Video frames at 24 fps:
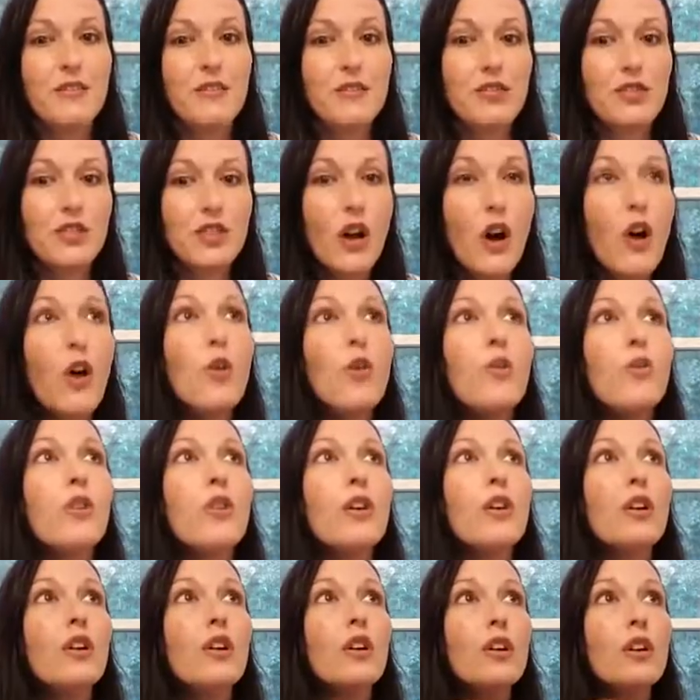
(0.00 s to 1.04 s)
don't
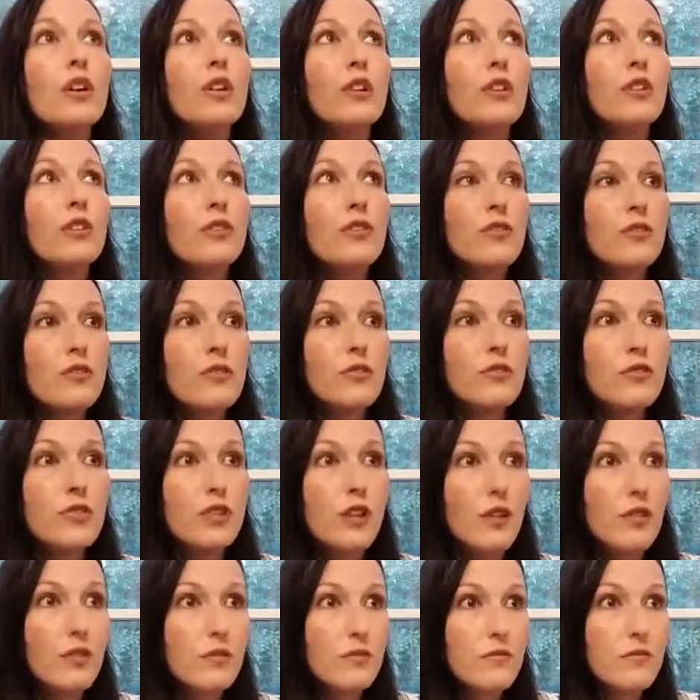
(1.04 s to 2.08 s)

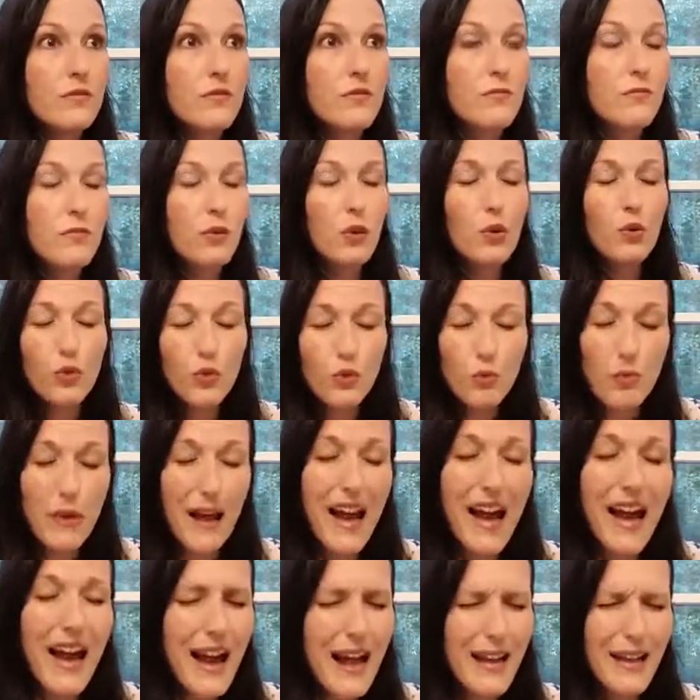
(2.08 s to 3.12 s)
don't pull
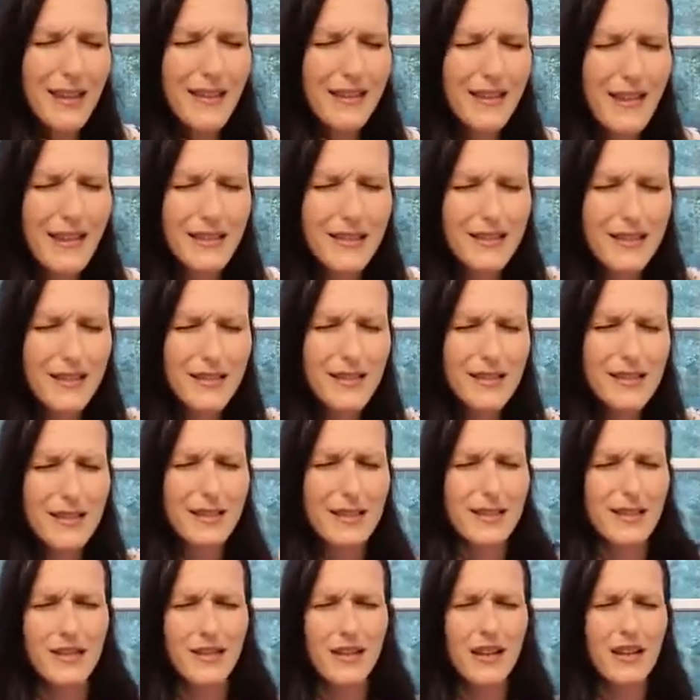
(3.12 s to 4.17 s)
back in that season
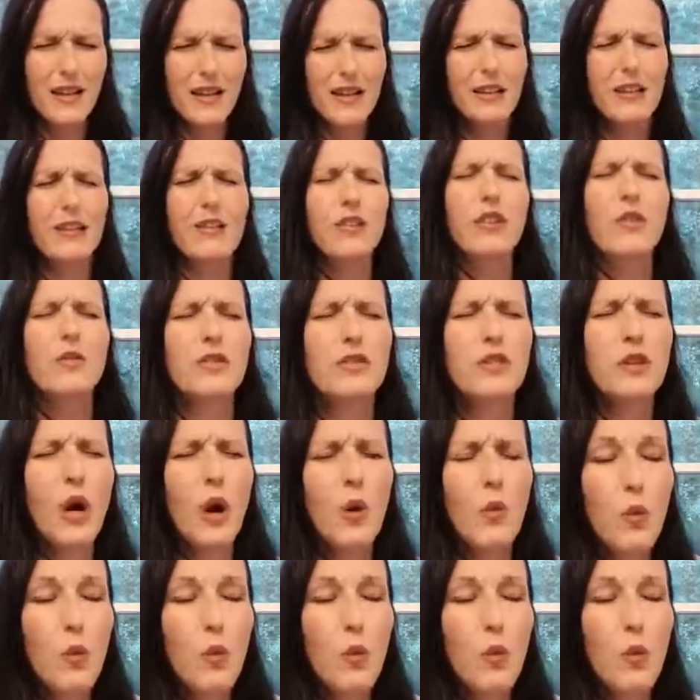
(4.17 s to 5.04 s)
and say you know it's not